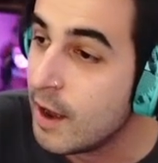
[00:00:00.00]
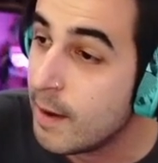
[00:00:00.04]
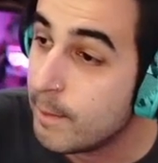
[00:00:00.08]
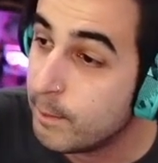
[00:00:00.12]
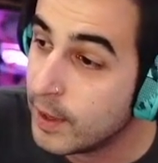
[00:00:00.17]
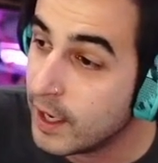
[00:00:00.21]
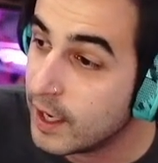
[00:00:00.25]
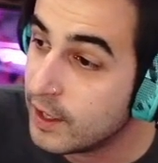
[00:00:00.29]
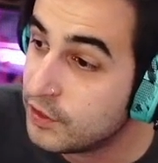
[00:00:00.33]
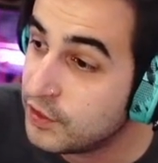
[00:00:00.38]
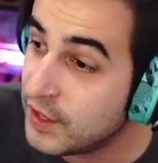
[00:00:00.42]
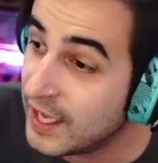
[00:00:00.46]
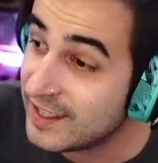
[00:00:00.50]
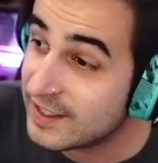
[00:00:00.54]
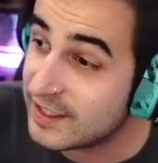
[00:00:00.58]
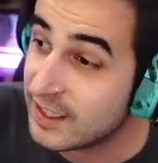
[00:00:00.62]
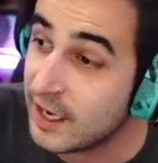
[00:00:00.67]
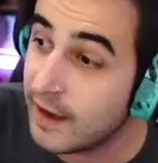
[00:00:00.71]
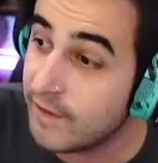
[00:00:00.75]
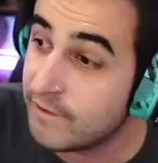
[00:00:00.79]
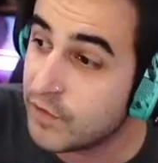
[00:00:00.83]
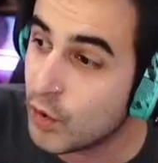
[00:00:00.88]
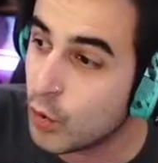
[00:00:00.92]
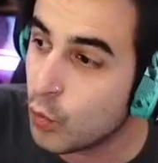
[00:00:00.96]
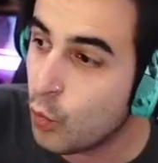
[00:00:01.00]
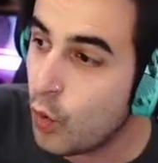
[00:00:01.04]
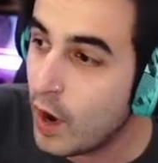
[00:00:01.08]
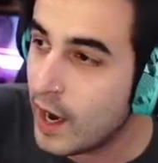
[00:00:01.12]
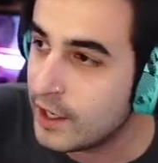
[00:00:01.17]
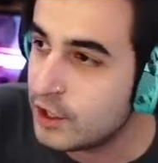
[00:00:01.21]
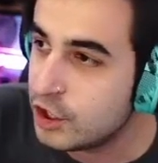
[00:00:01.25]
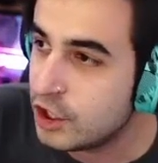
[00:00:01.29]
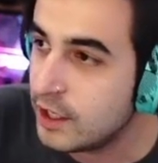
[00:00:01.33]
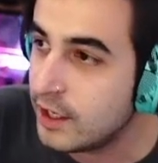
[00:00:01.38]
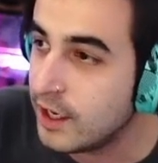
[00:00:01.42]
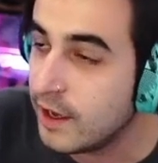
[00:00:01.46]
But thanks again for
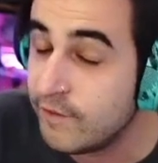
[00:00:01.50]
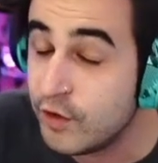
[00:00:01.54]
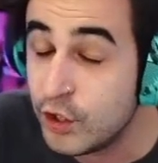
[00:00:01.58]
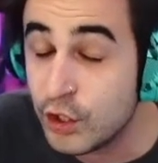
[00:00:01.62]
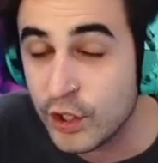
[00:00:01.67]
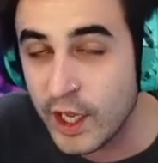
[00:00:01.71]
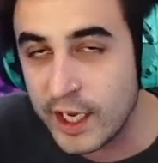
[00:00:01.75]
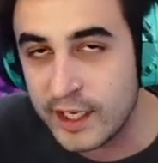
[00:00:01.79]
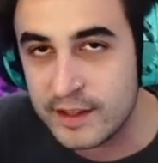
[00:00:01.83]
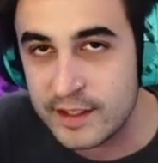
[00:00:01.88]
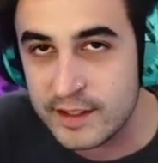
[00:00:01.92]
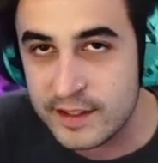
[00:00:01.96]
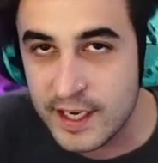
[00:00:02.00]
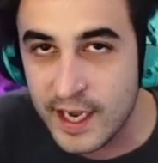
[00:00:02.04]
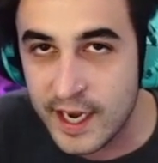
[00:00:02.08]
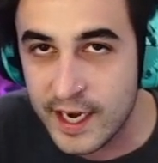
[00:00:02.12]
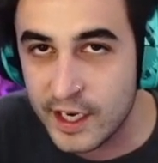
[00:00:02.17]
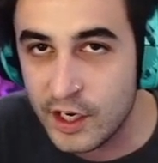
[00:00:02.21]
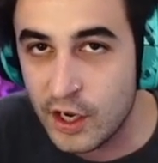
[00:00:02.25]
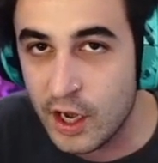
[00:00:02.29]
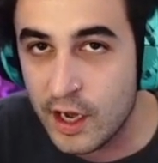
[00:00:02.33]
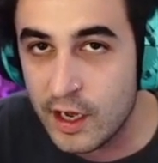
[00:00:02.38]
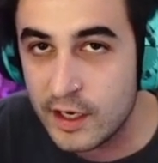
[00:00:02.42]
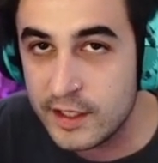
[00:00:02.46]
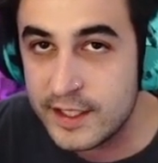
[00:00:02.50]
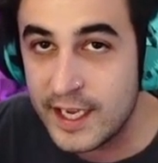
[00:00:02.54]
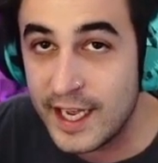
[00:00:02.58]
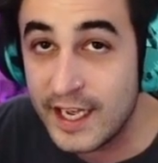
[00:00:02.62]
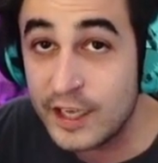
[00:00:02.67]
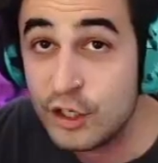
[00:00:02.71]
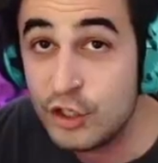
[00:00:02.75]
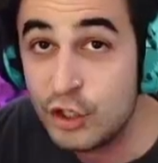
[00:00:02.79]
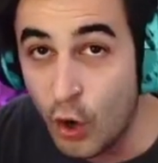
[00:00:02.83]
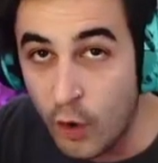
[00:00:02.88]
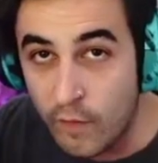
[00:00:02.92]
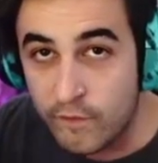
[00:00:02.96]
watching. If you like this kind of
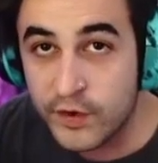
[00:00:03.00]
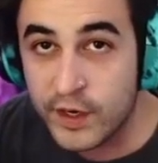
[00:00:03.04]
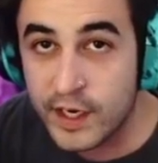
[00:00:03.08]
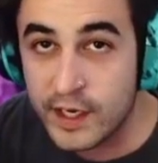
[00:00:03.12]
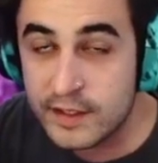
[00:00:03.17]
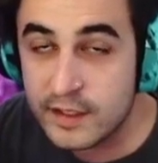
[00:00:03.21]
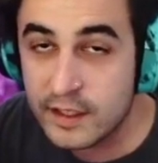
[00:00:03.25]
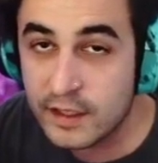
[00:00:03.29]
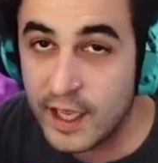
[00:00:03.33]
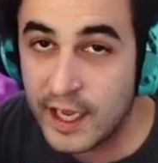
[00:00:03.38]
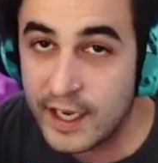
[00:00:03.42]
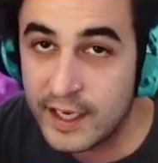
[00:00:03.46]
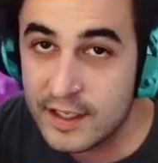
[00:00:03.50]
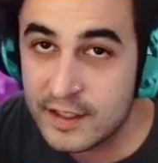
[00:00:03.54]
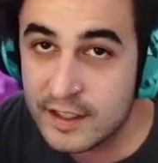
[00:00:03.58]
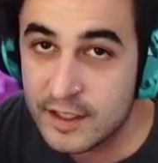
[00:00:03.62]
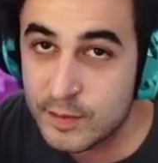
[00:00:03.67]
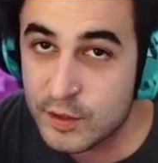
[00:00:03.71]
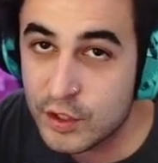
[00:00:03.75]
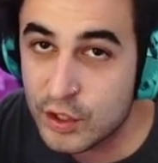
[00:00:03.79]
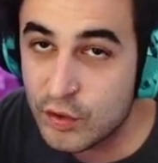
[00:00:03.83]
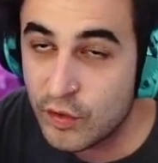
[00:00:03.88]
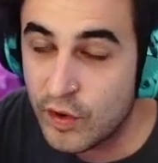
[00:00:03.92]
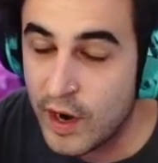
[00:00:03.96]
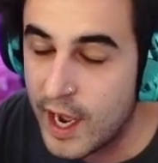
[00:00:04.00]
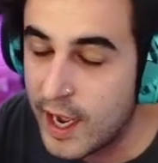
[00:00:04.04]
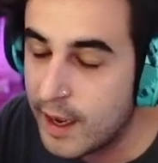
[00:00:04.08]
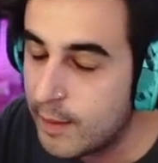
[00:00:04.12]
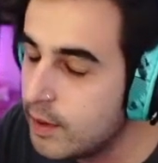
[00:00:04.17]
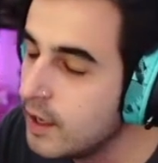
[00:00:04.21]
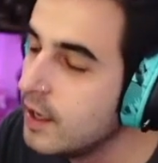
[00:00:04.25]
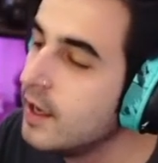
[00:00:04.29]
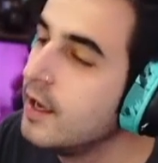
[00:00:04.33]
content, don't forget to like and subscribe,